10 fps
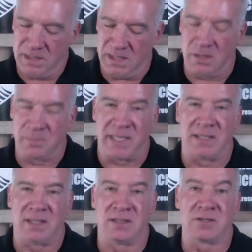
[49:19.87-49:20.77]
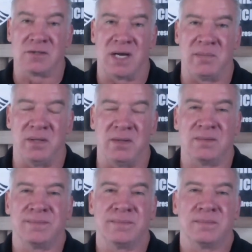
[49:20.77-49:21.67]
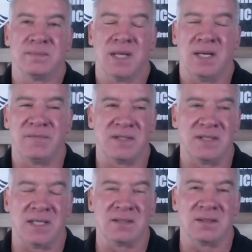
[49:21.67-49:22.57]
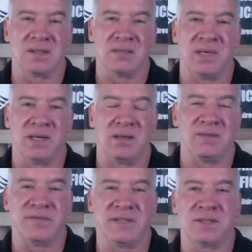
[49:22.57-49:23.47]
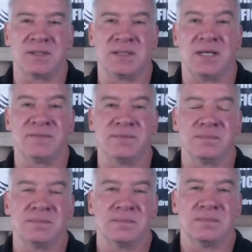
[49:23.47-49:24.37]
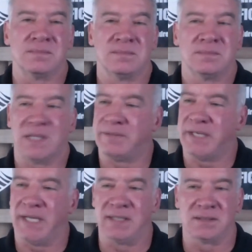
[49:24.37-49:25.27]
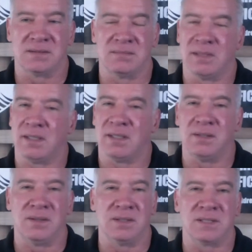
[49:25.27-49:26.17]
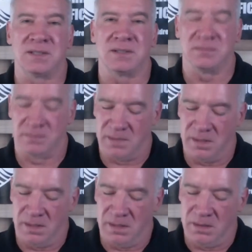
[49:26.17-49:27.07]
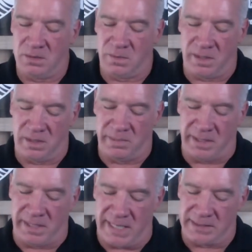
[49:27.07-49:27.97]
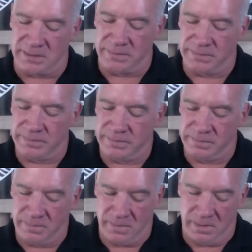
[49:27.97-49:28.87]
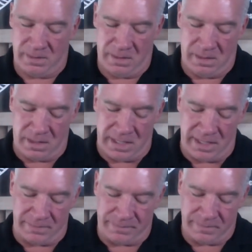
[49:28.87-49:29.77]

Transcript: I hope that doesn't describe you. And if it does, look in the mirror and fix yourself. Every day is a new decision. Who are we going to be, guys? All right?